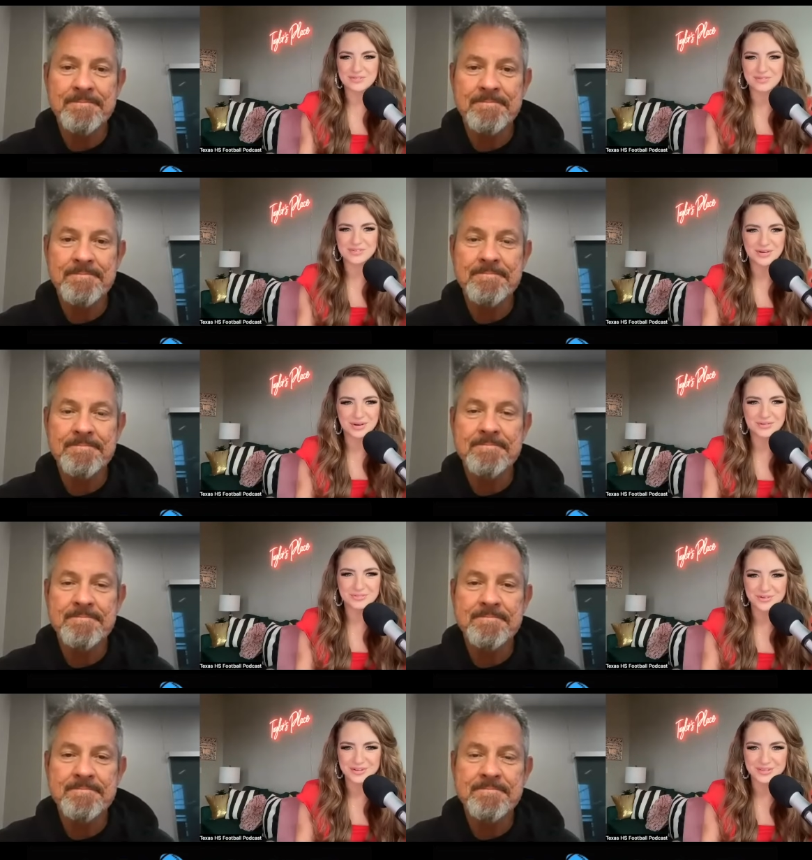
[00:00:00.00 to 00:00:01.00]
Speaker 1: off on your own
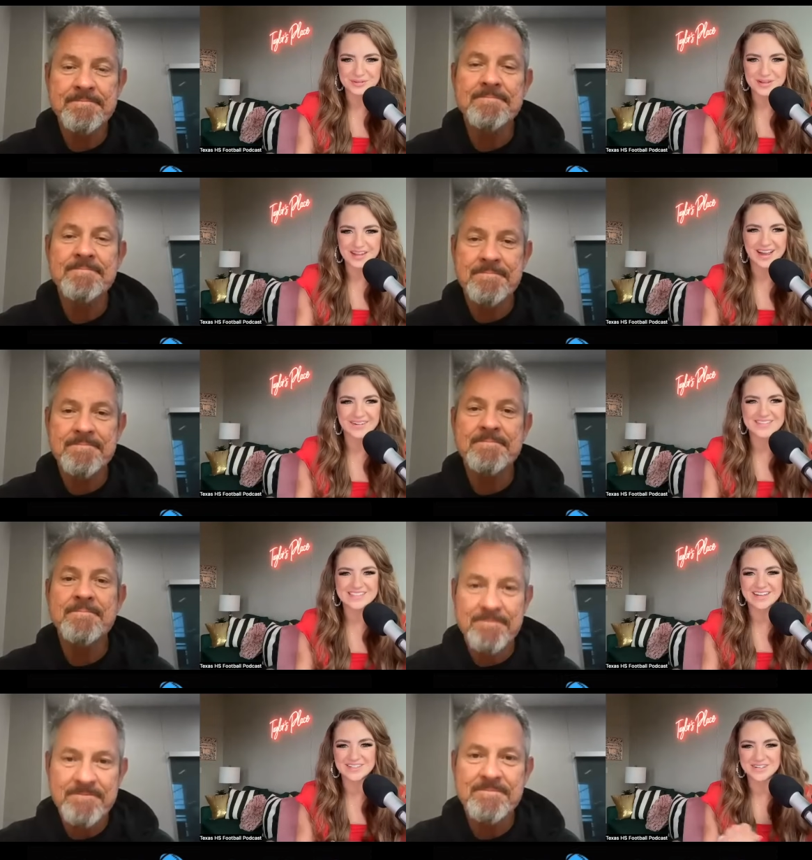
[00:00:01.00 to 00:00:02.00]
for a little bit. How is
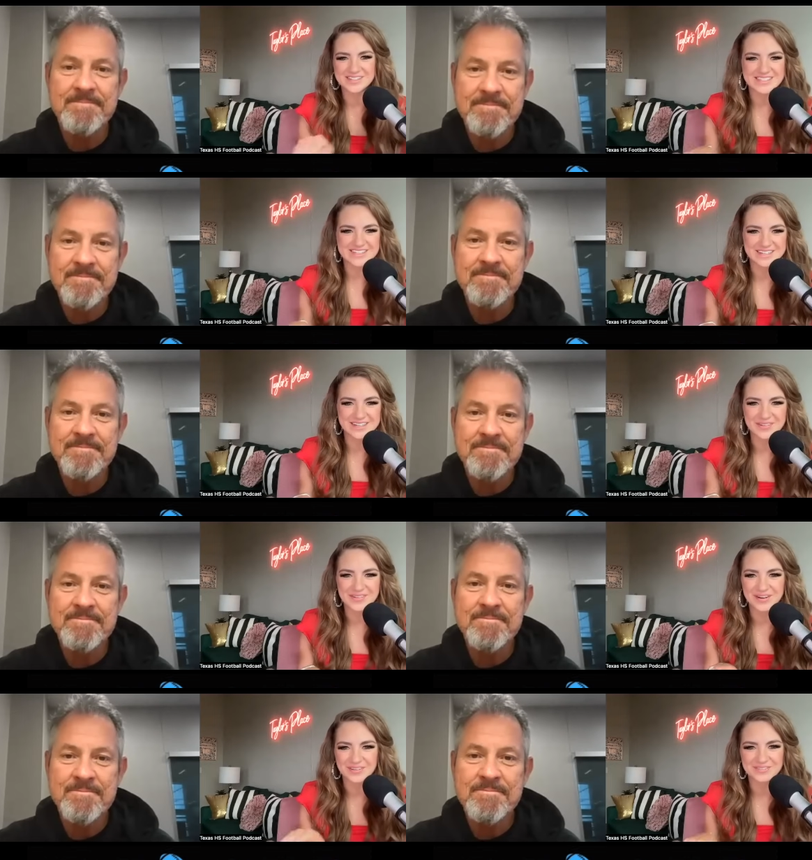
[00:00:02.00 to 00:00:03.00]
that transition
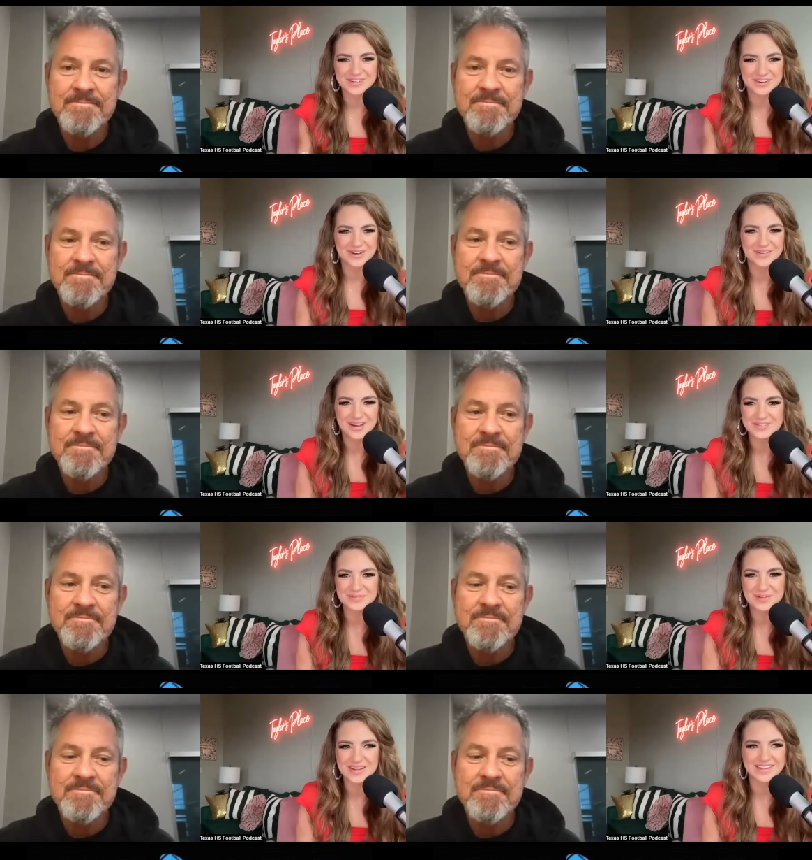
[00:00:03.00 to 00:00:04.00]
going off on your own after
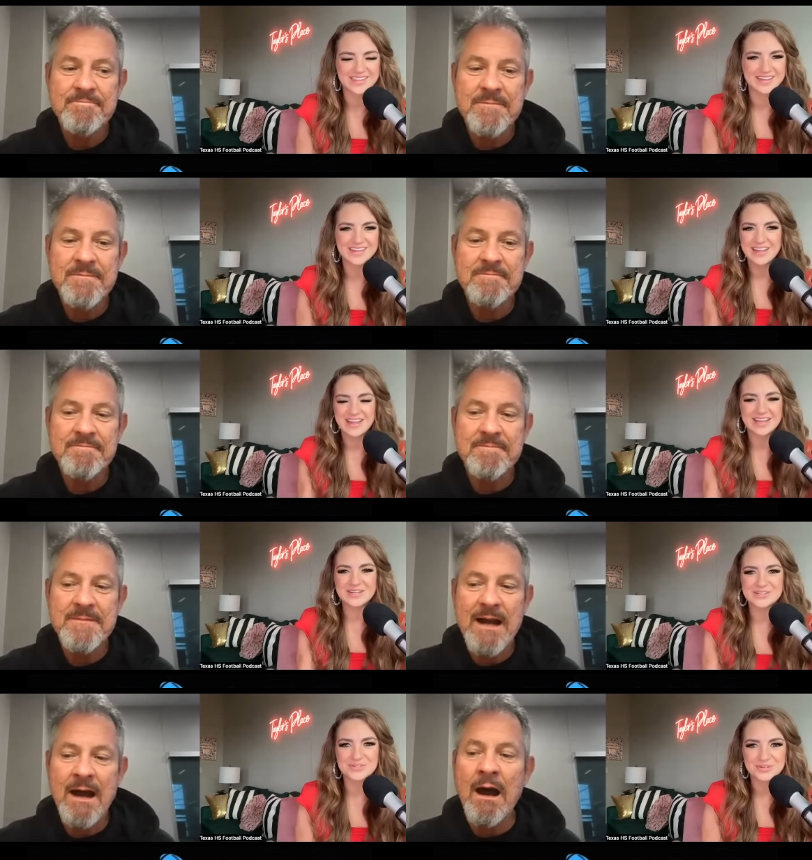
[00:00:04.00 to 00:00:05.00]
being in the
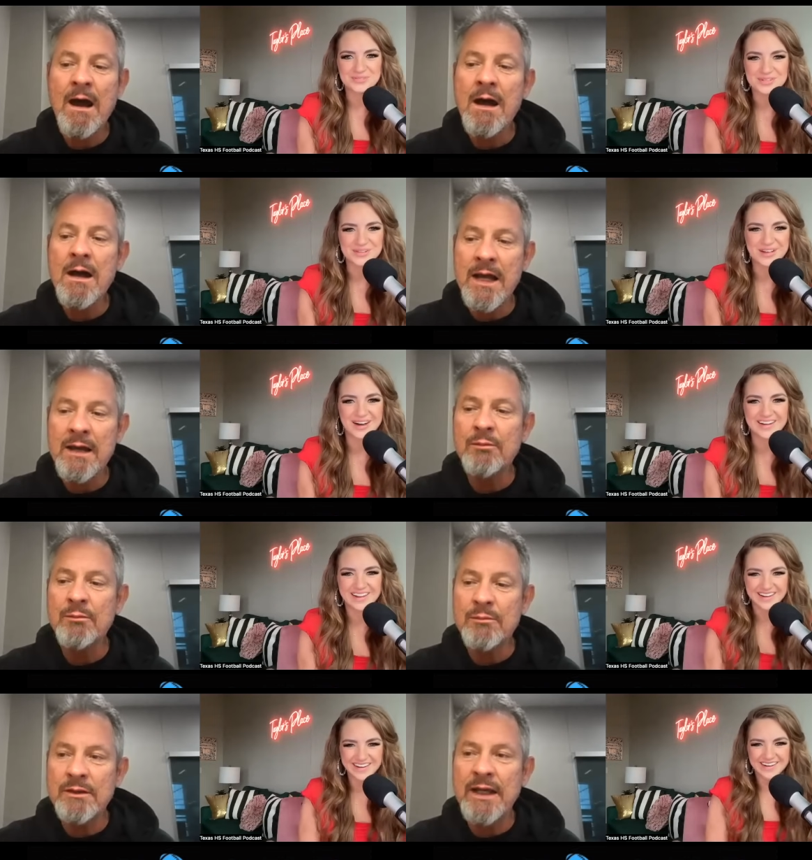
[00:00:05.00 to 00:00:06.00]
industry? Uh, so
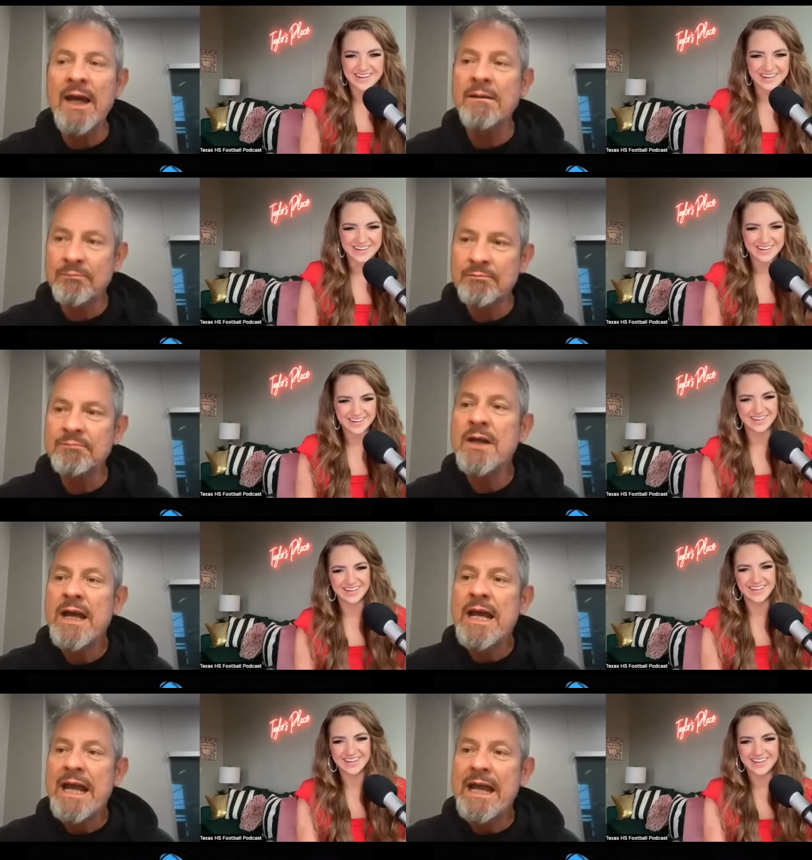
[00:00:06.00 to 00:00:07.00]
Speaker 2: yeah,
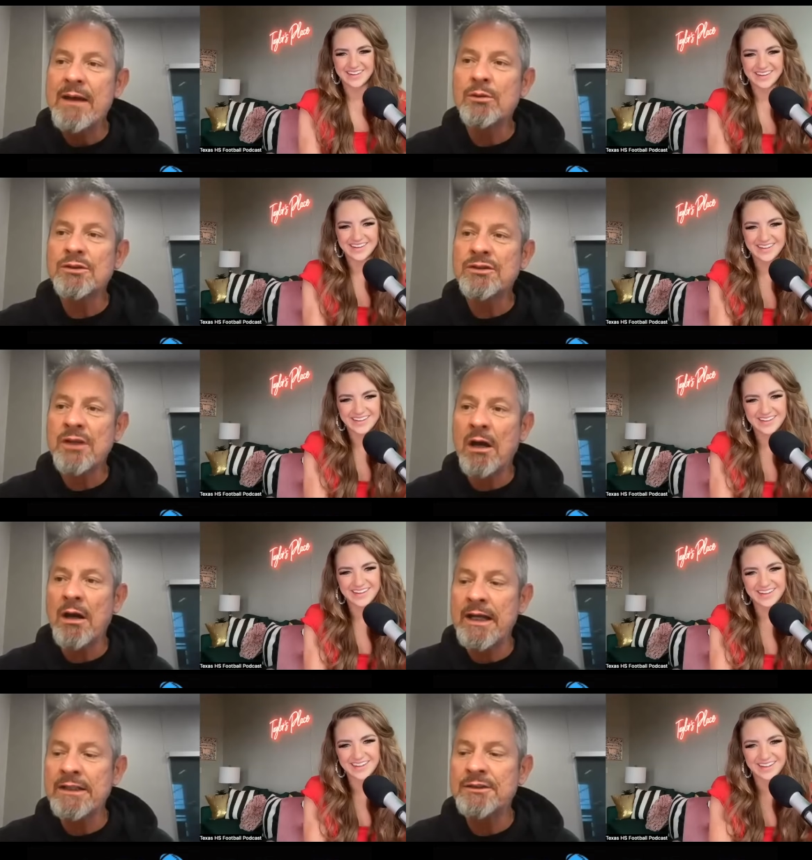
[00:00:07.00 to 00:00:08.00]
it was. Uh,
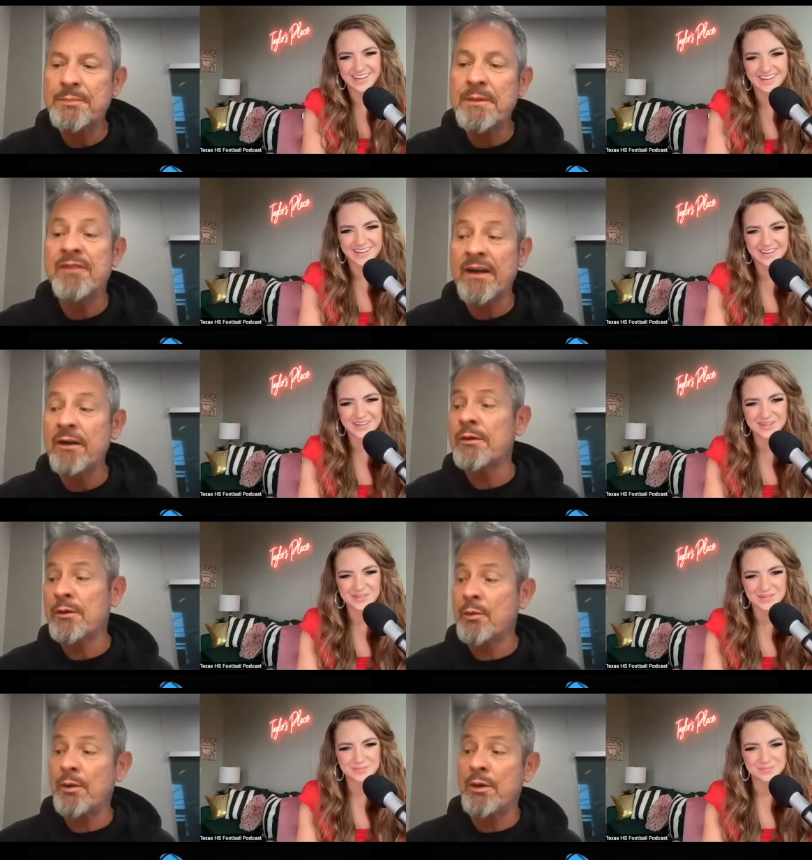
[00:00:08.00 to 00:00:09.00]
it's been very
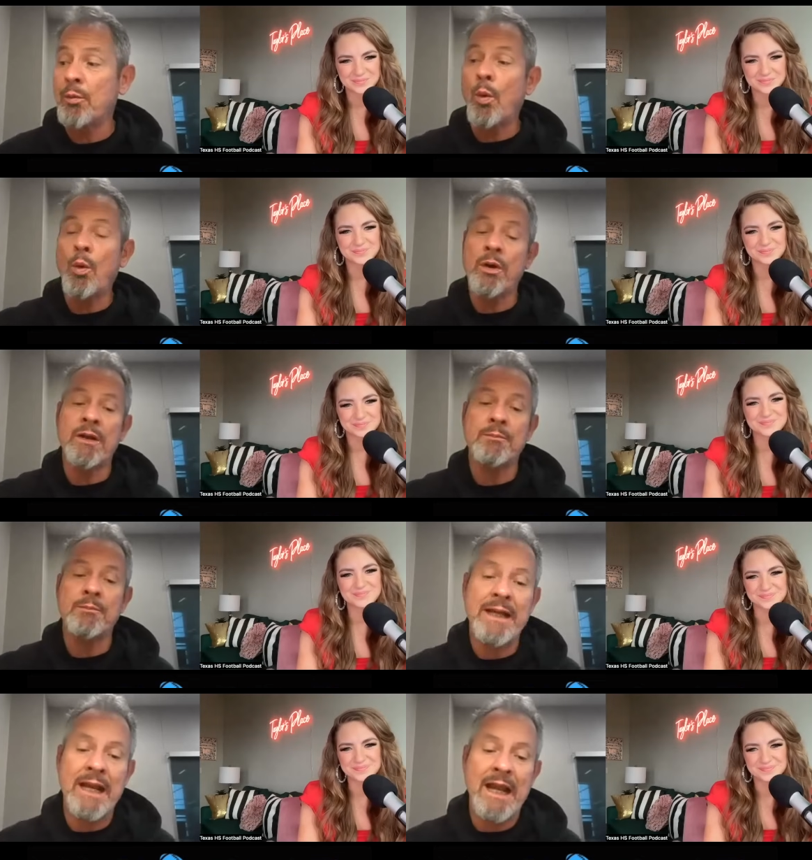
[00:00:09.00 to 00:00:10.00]
rewarding
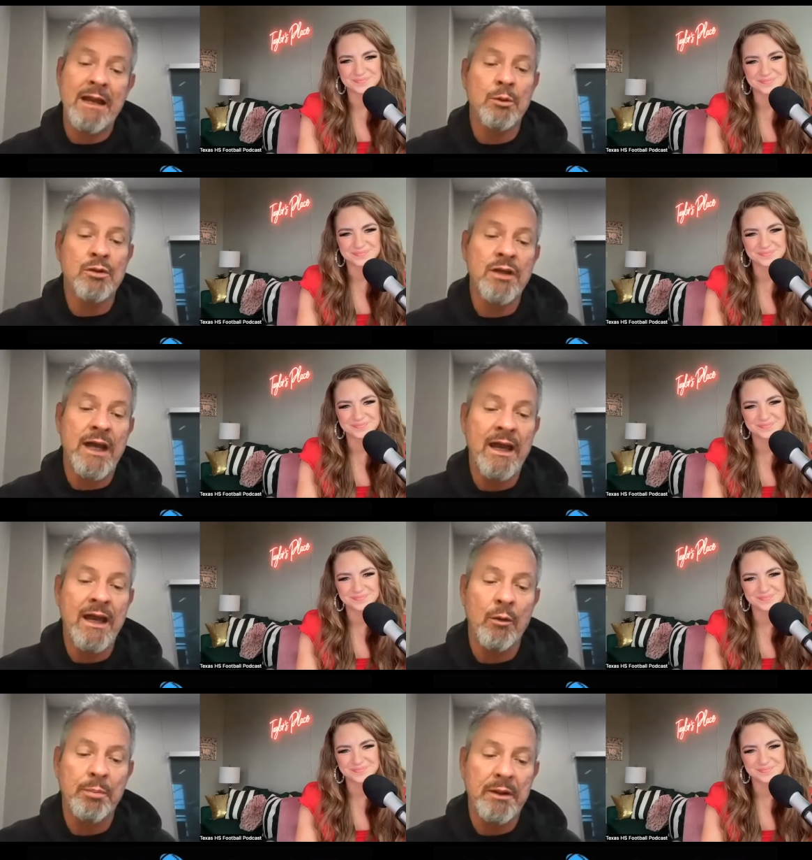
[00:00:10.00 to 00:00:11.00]
being mm-hmm. able to
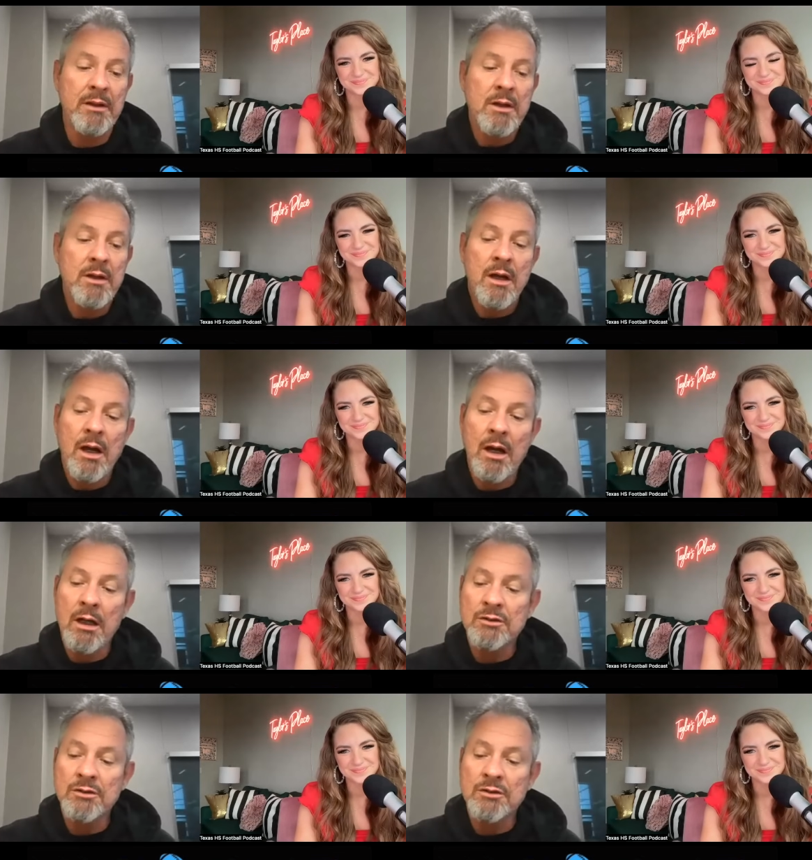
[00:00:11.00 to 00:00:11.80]
help uh,